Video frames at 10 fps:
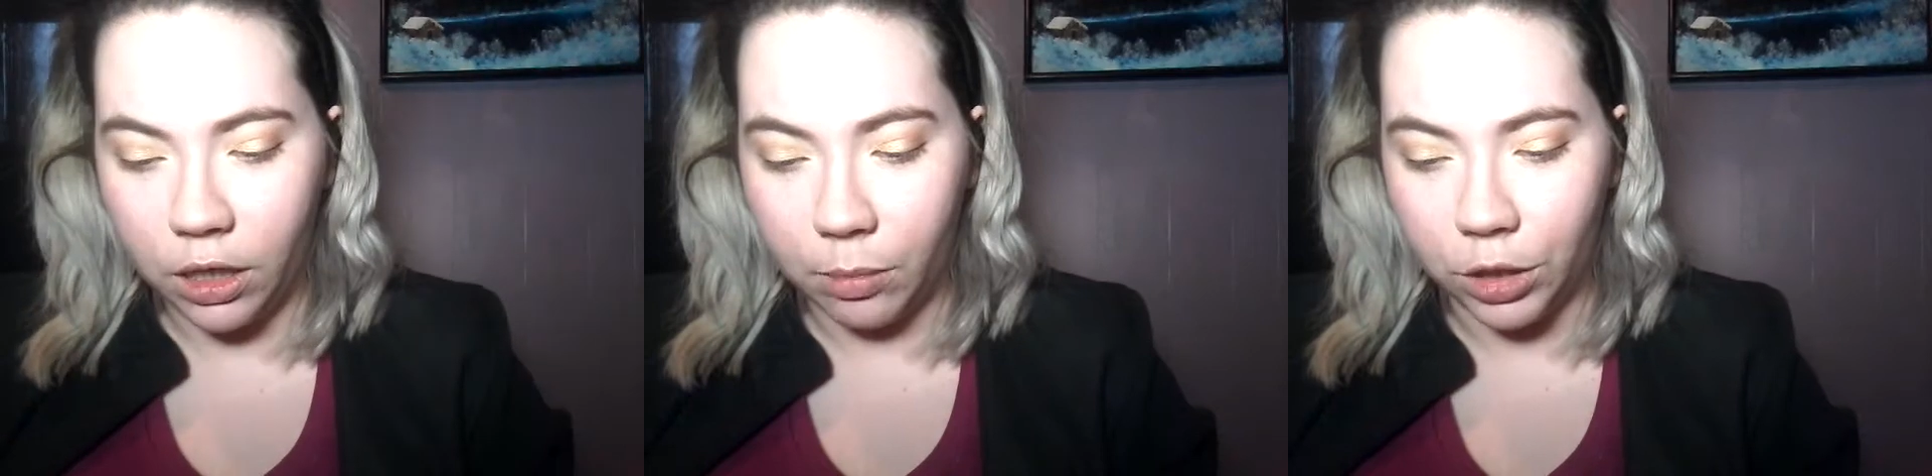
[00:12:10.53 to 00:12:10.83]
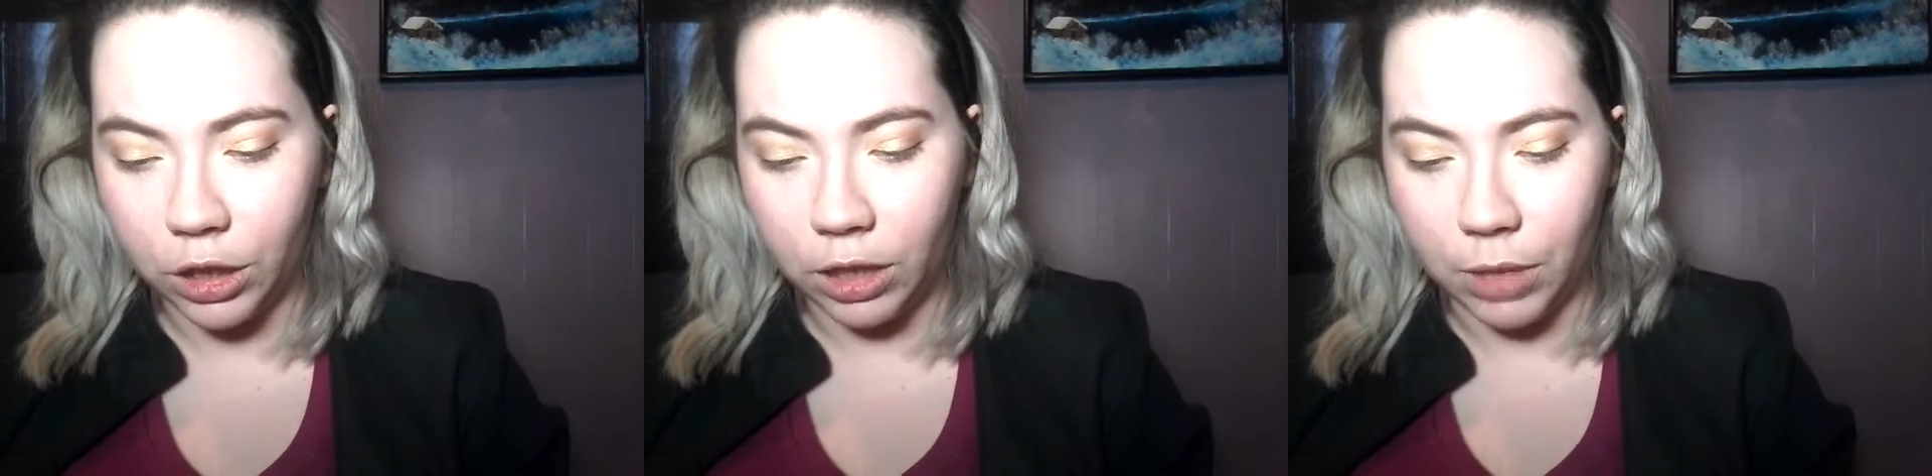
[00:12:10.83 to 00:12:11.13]
and I'm
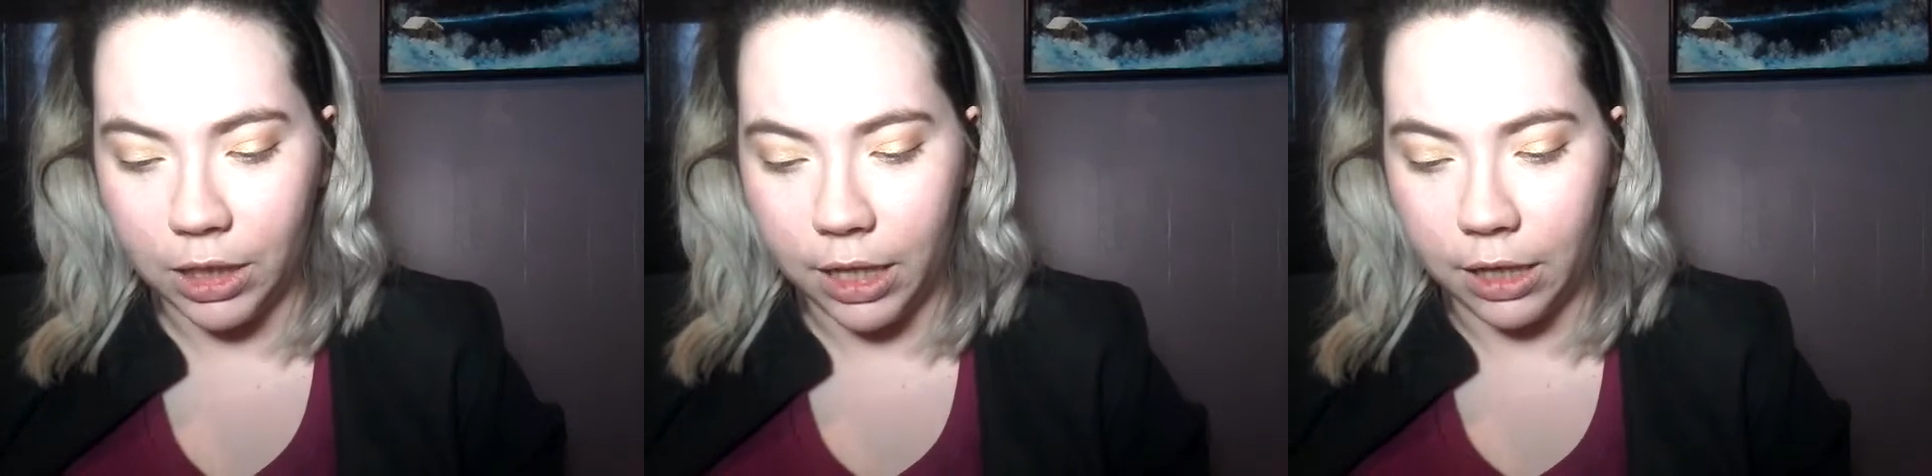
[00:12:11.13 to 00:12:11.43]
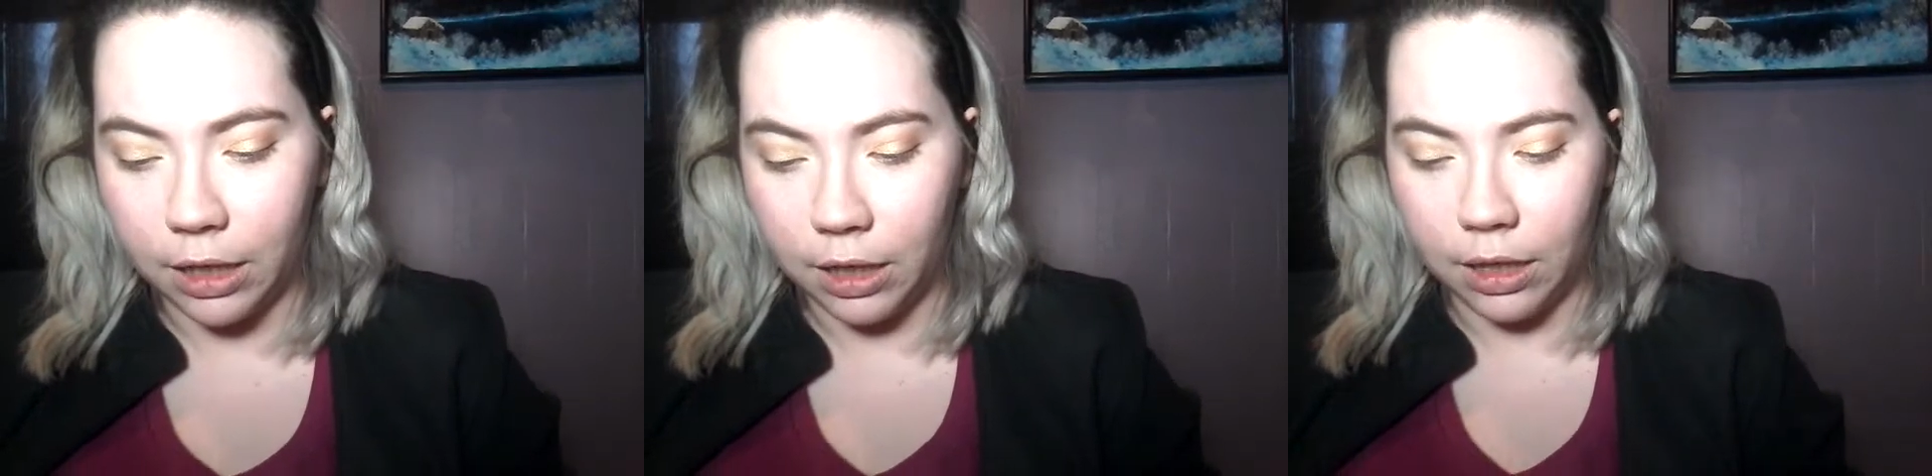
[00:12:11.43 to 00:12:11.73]
just gonna be
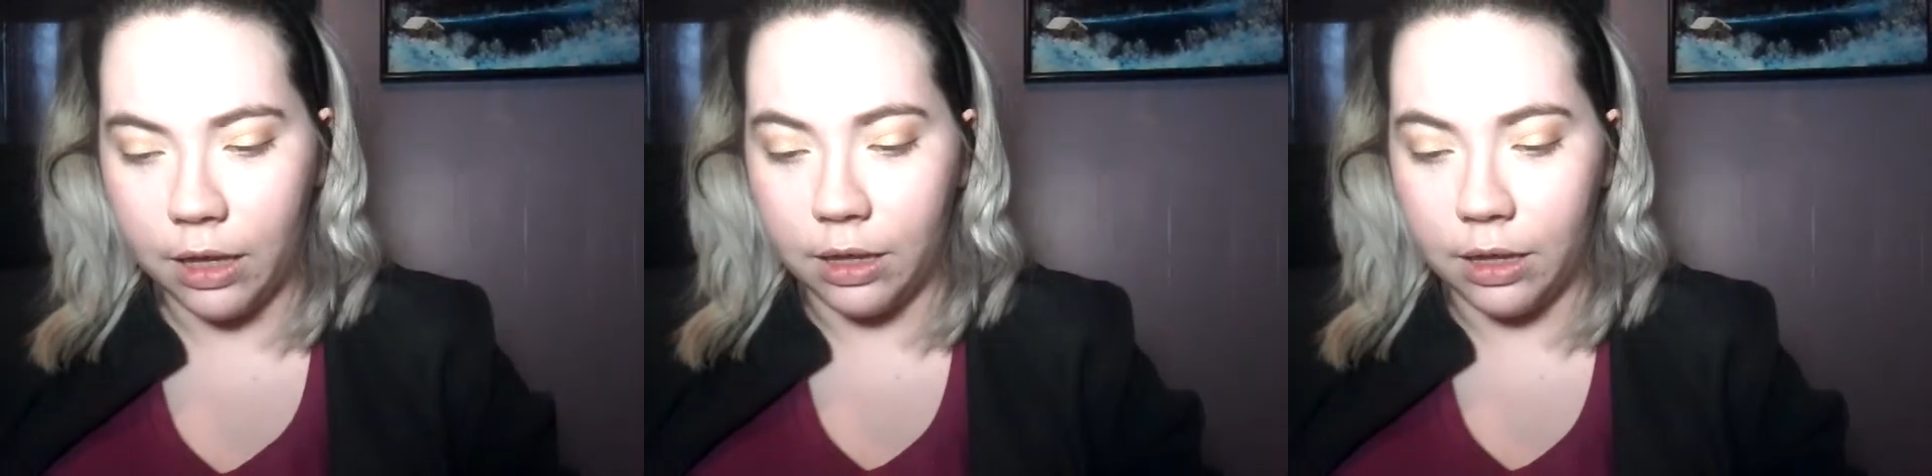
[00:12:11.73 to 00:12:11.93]
taking